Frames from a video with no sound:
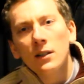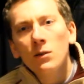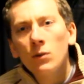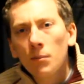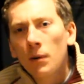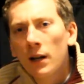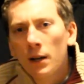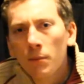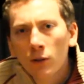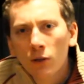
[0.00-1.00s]
that you can buy
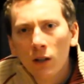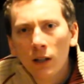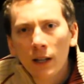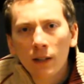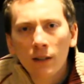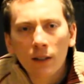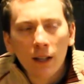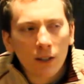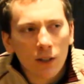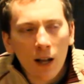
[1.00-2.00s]
in Montreal, like
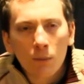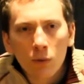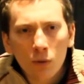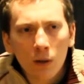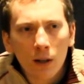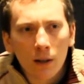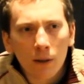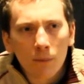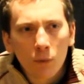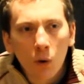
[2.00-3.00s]
International Mou
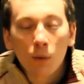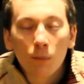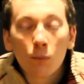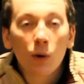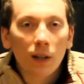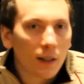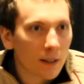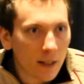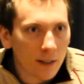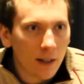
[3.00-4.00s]
or Mou
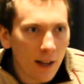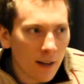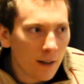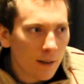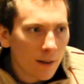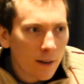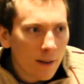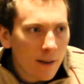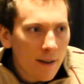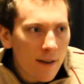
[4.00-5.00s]
International.
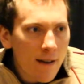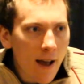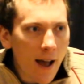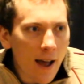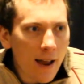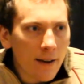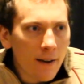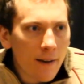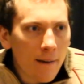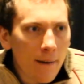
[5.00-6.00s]
And
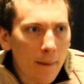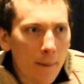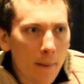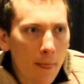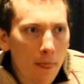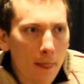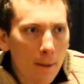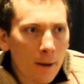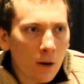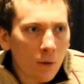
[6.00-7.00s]

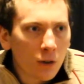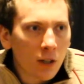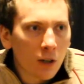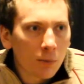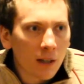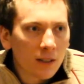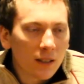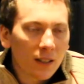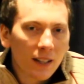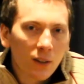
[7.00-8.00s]
there's other
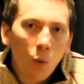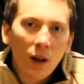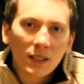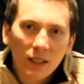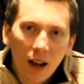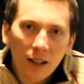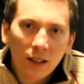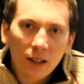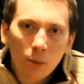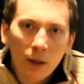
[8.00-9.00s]
places like in the West
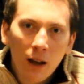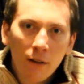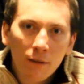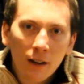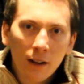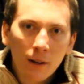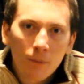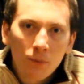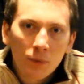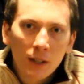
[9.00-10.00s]
Island we have
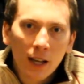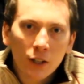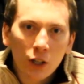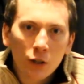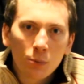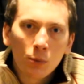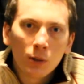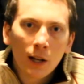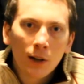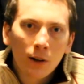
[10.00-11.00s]
Cachette's
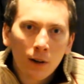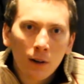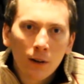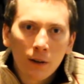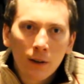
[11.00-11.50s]
Bootlegger.